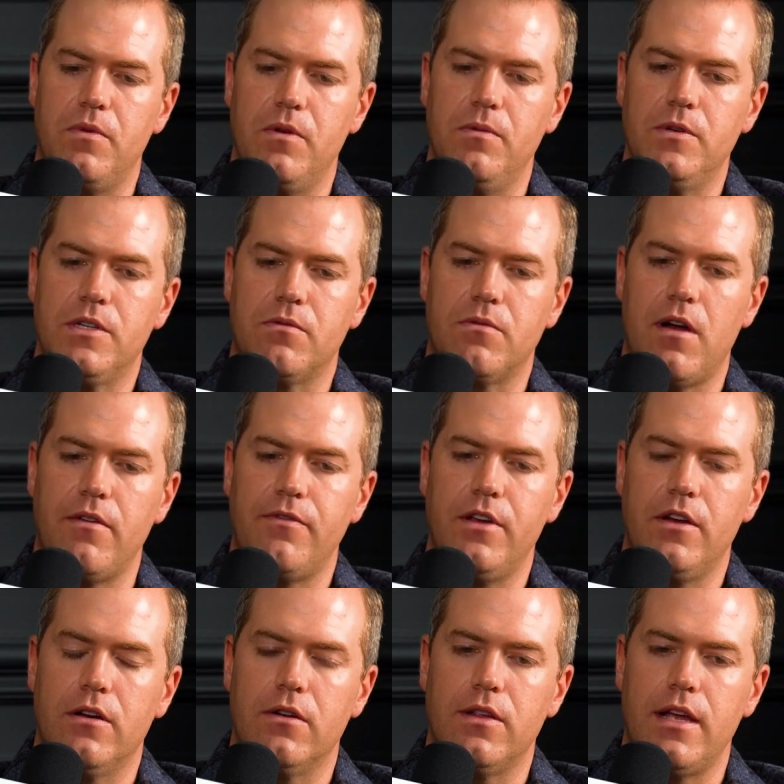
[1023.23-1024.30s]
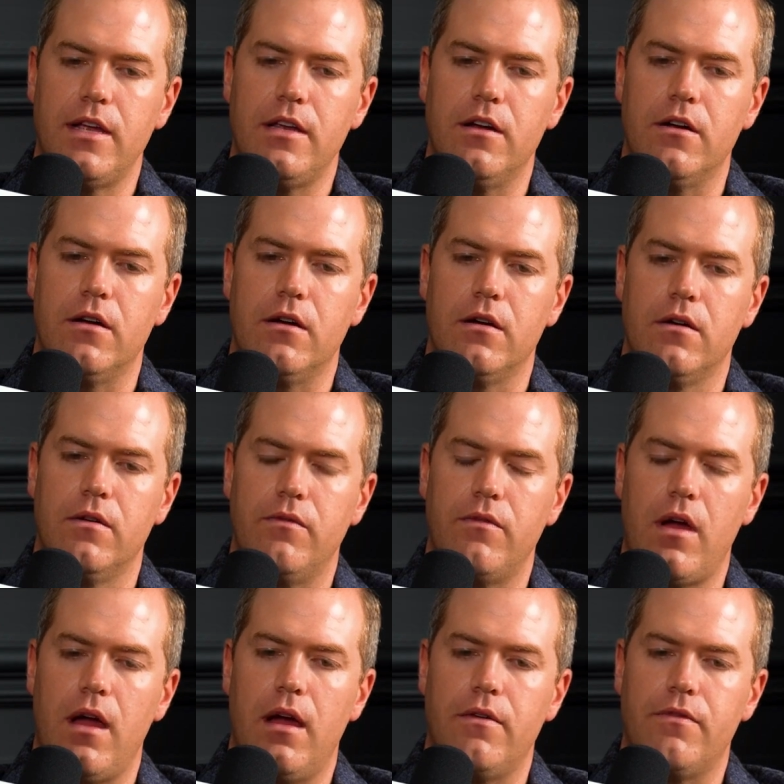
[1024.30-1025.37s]
it was a rough year that year
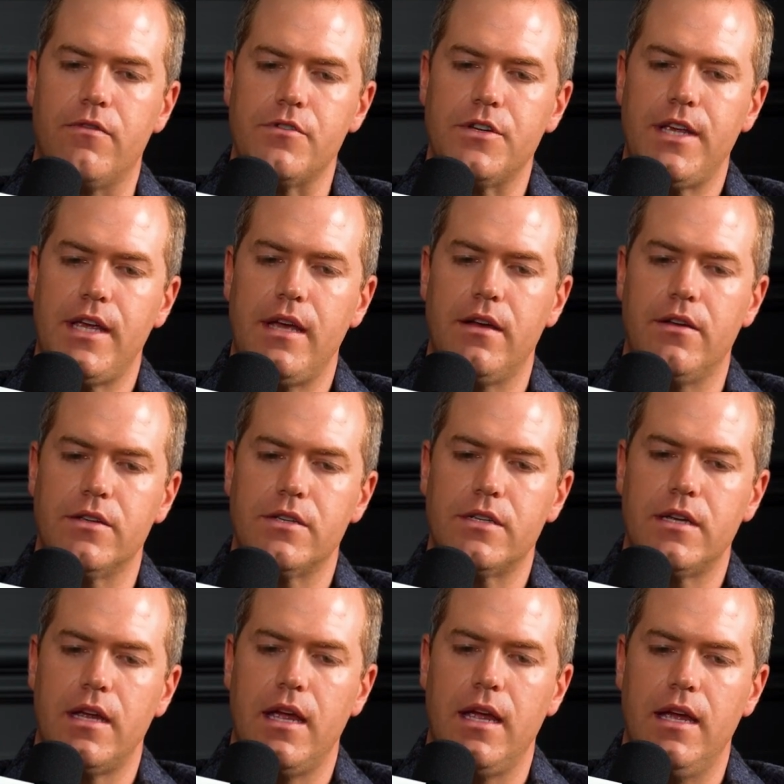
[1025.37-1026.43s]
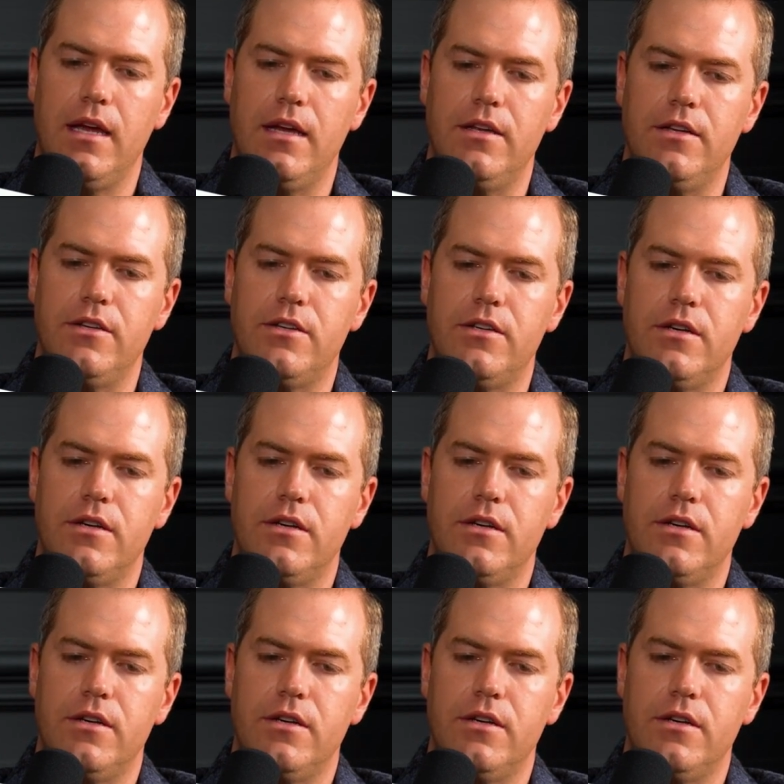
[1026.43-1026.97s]
for sales. And